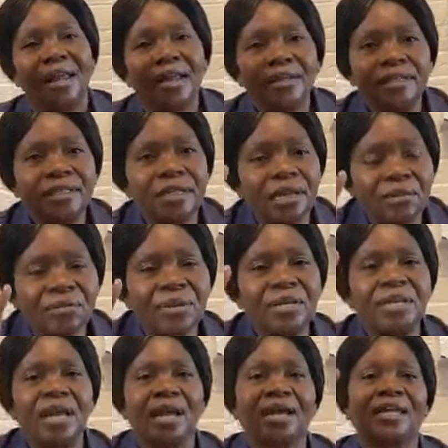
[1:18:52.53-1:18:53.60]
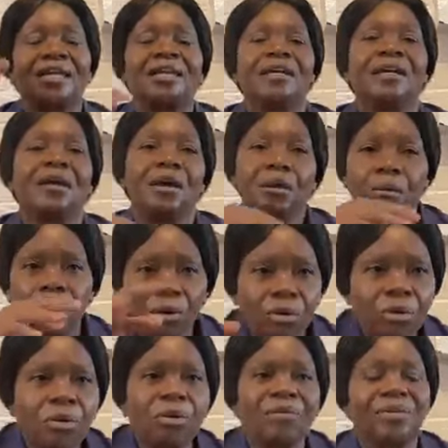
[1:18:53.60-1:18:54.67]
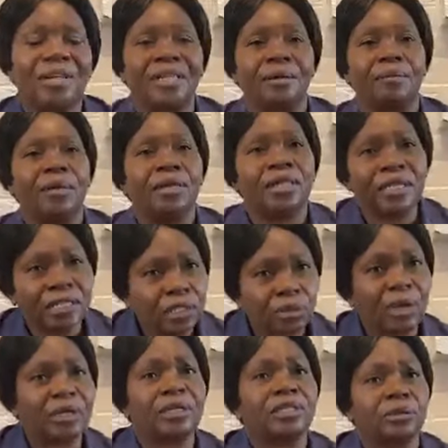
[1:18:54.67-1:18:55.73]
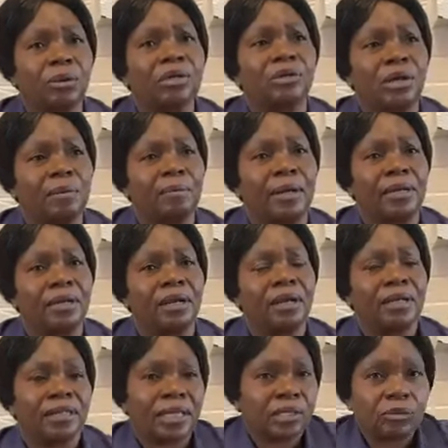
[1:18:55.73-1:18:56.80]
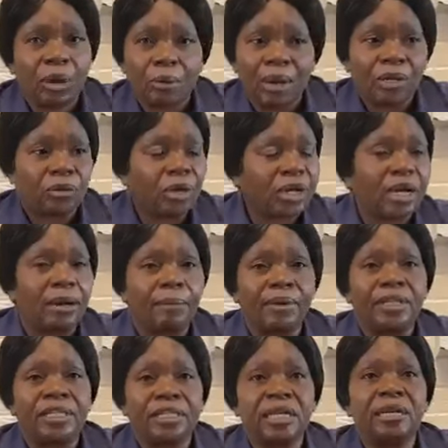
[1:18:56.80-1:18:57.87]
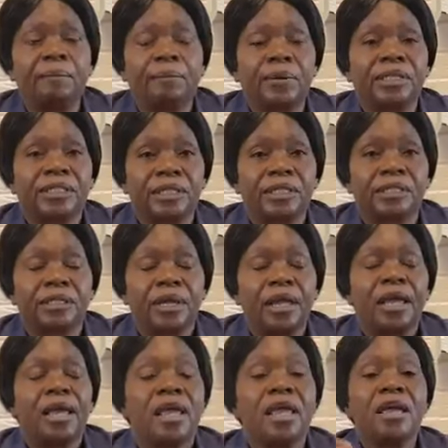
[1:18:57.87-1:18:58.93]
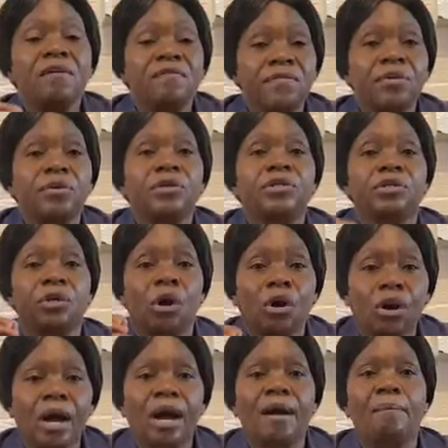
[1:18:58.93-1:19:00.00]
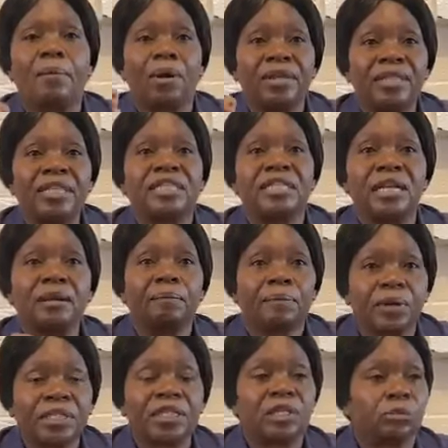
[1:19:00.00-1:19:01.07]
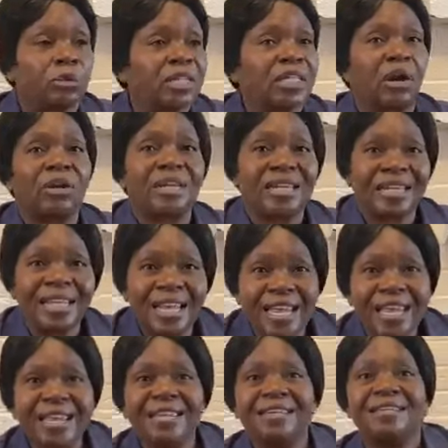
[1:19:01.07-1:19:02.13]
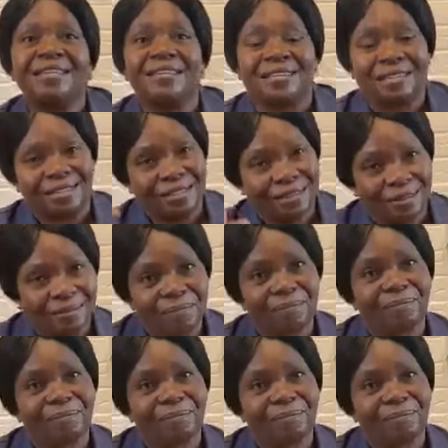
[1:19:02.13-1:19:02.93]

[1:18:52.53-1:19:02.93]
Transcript: And David, their king, will rule over them. This is what is going to happen. That's why we are talking about the sealing process. If you talk about the sealing process without these